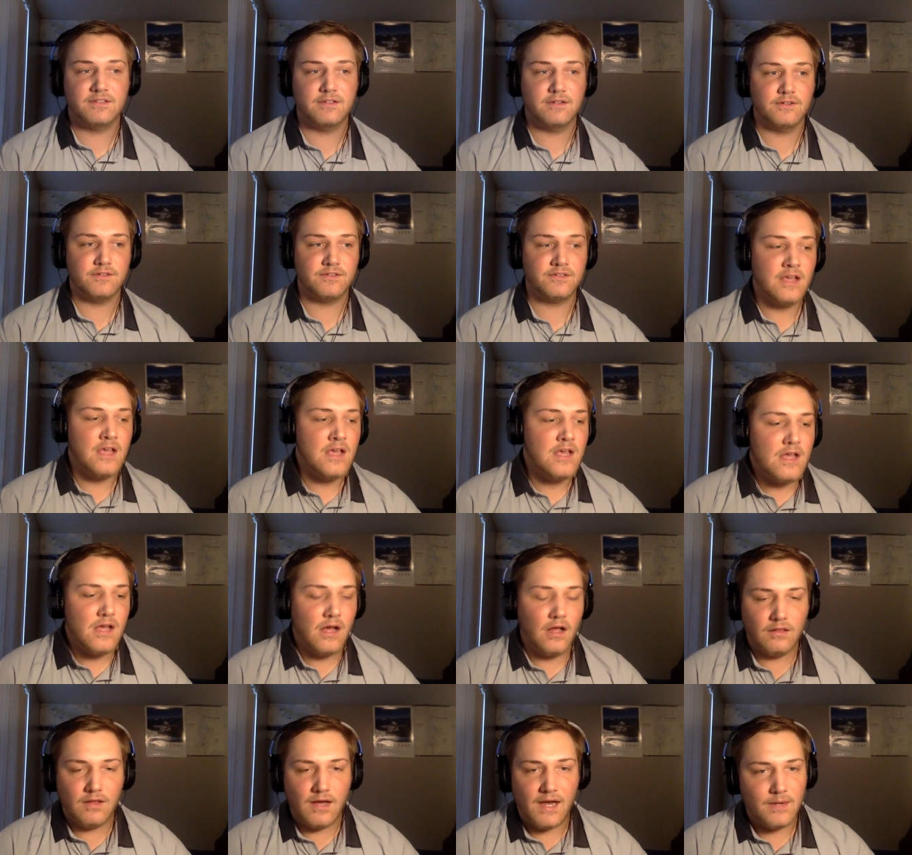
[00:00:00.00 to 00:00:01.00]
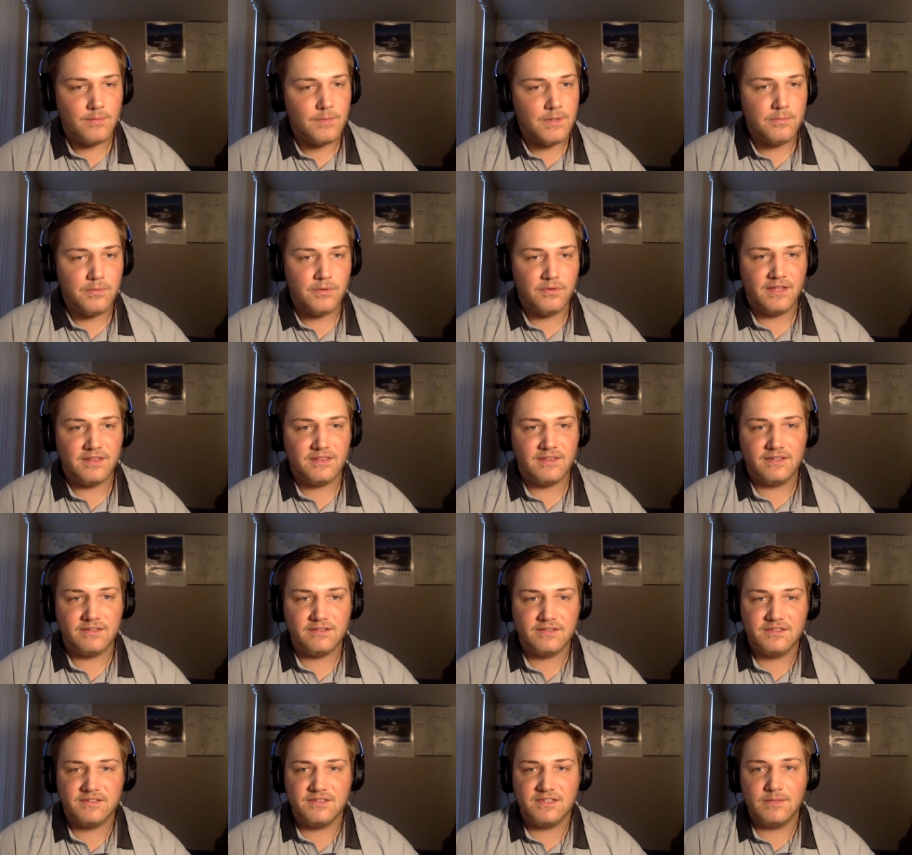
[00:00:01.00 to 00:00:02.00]
There's a lot of people that think
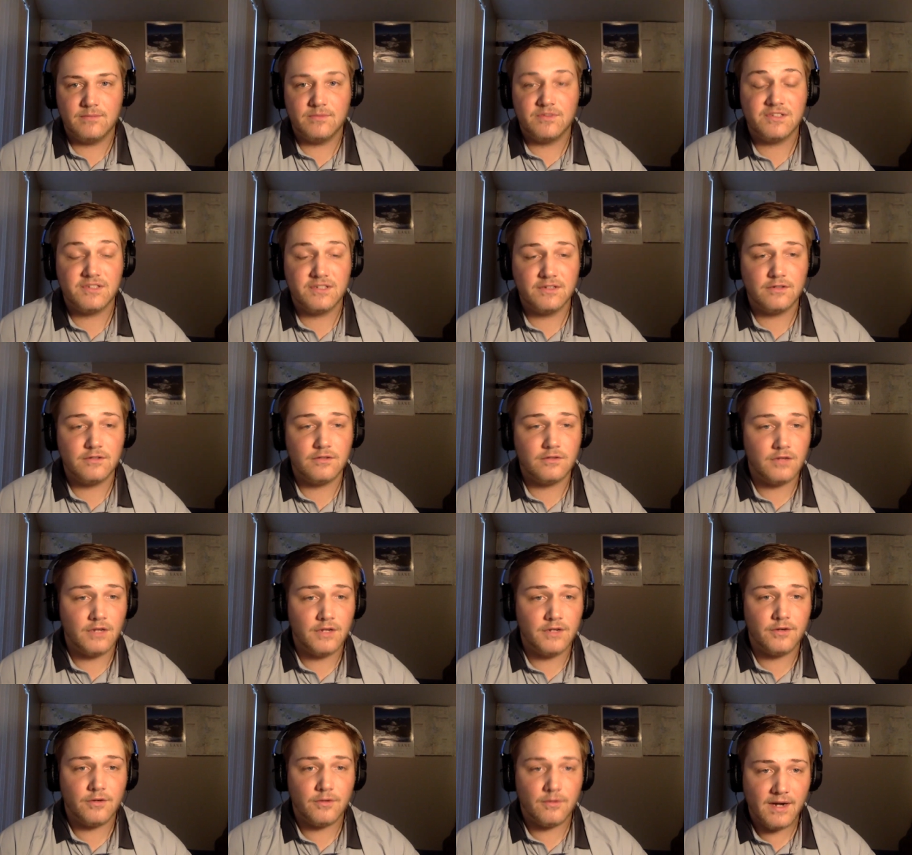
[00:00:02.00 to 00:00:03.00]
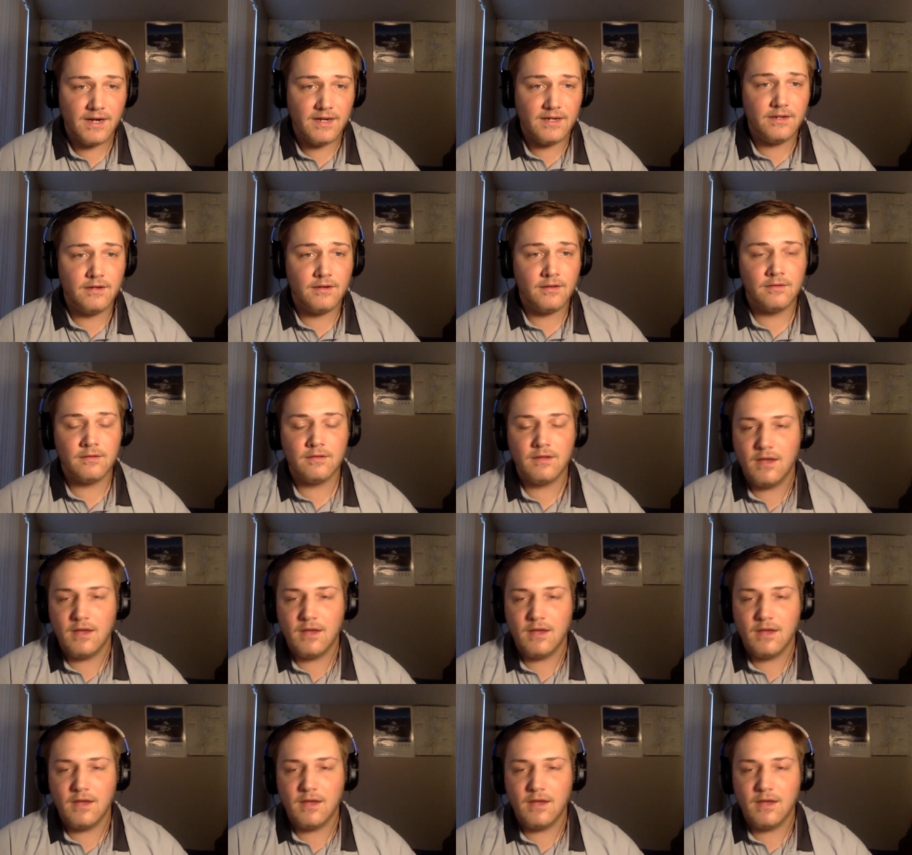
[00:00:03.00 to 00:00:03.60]
this team's still underrated,